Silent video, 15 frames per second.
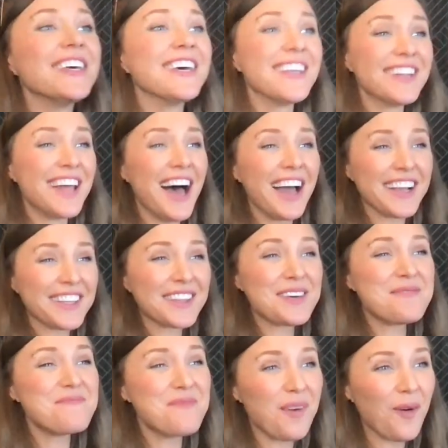Like,
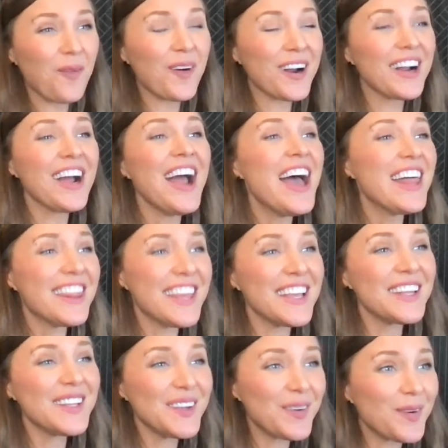the more
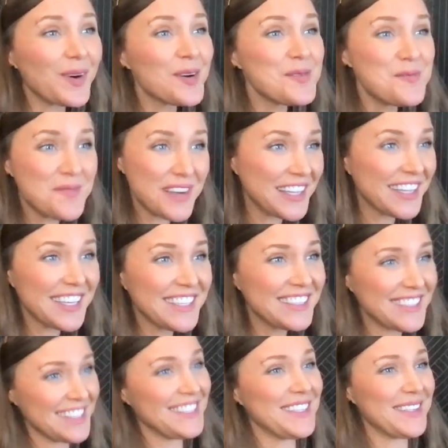that you're willing
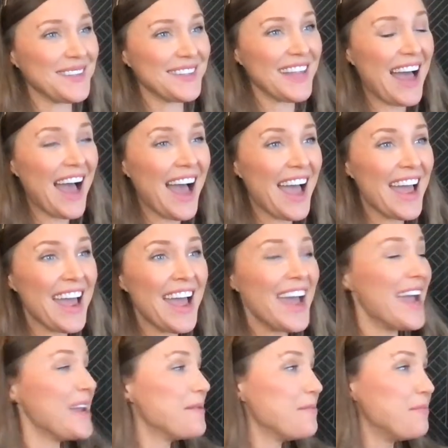to do that
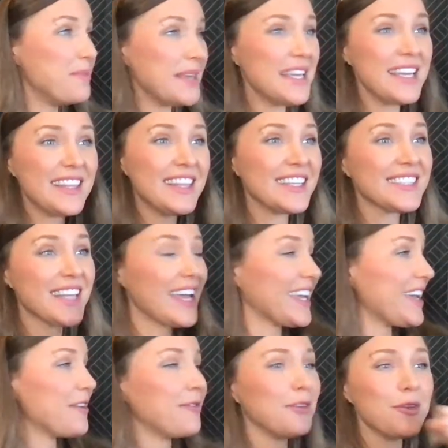and be this, like,
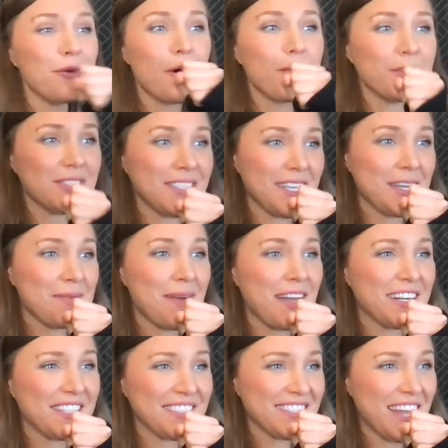if you almost think about
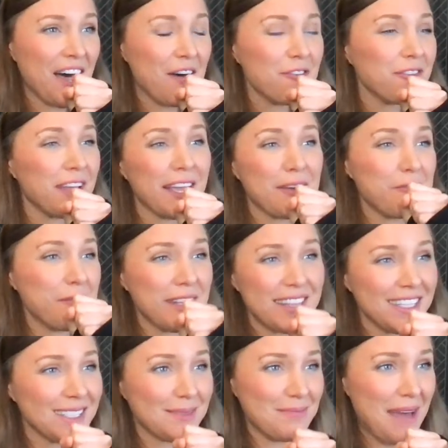yourself like with
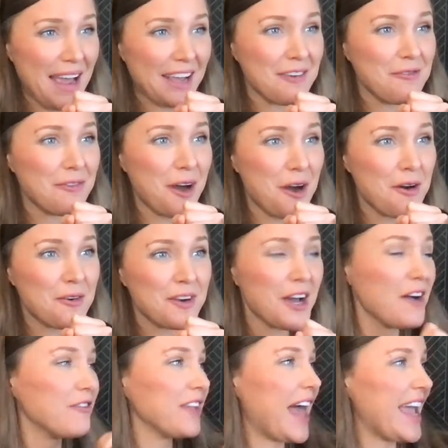this megaphone
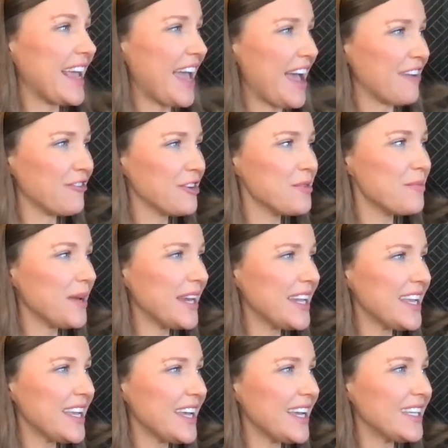of like,
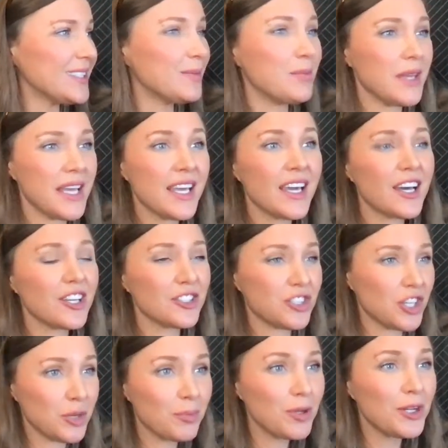everybody is being a
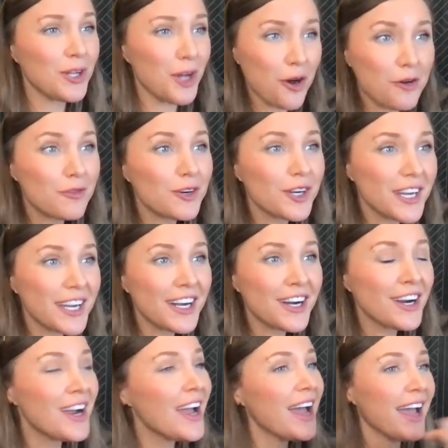sheeple over
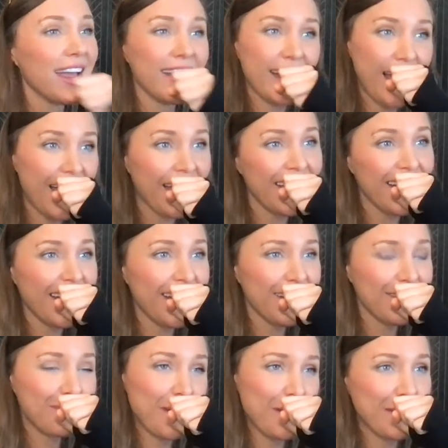here, and I
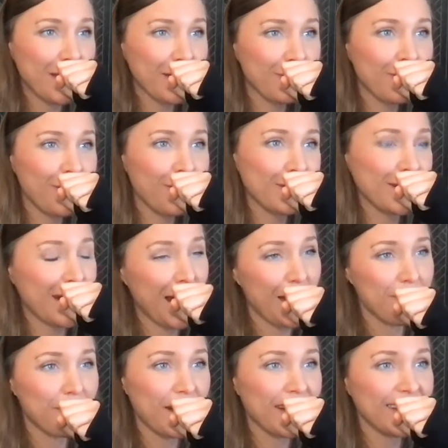have my megaphone and
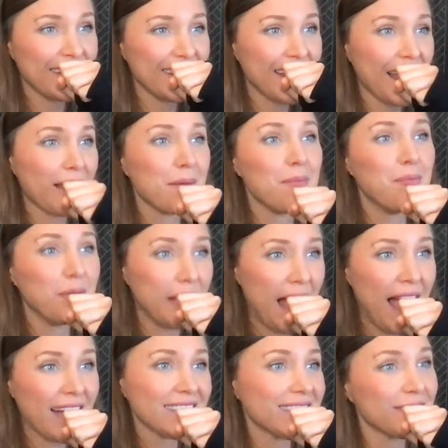I'm ready to like
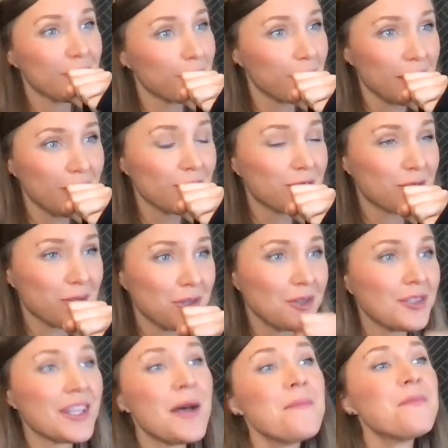blast the real
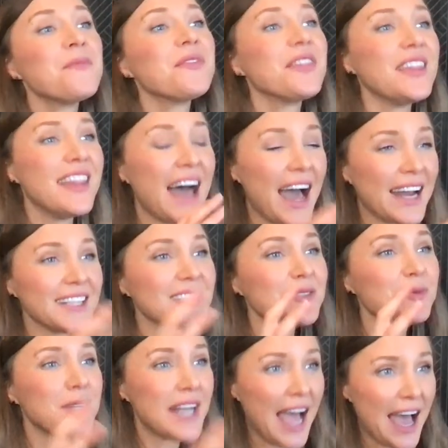truth, that
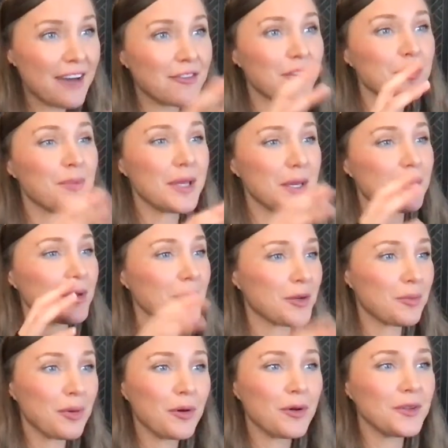is whenever people
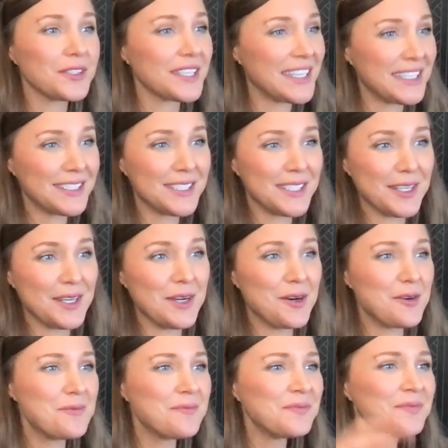are pulled into
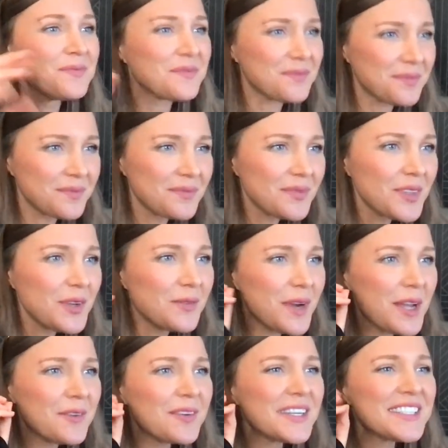you.
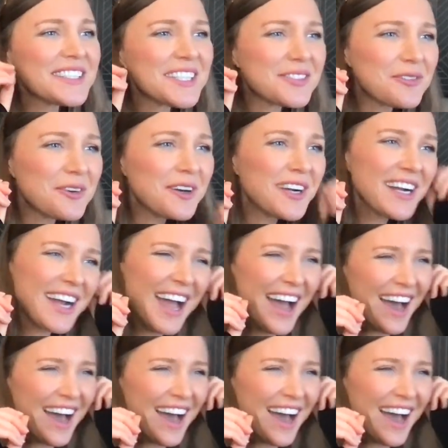Wait, what is this for?